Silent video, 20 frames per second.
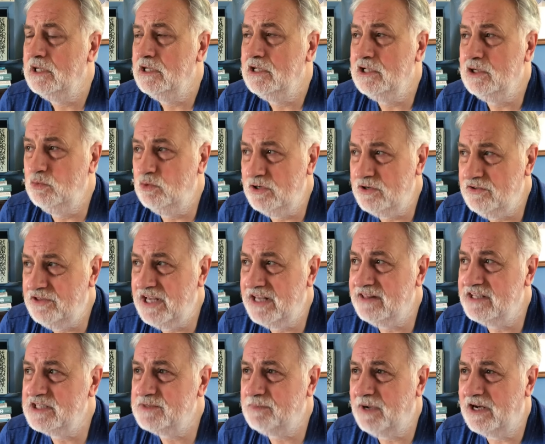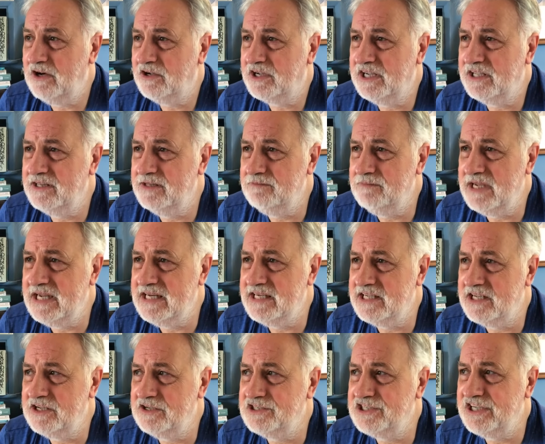You wouldn't think this by looking in the
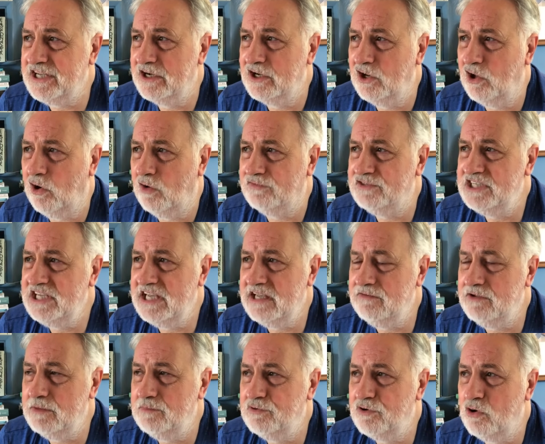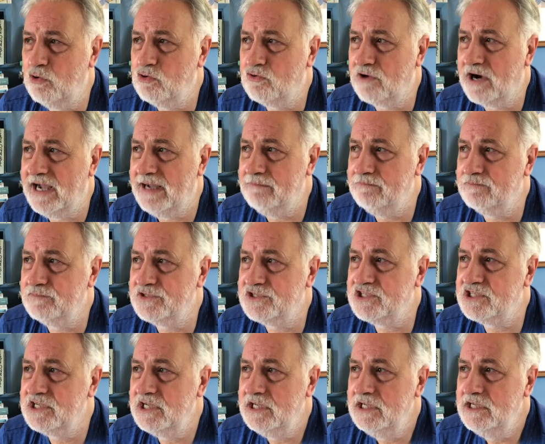media. You see a lot of TV programmes,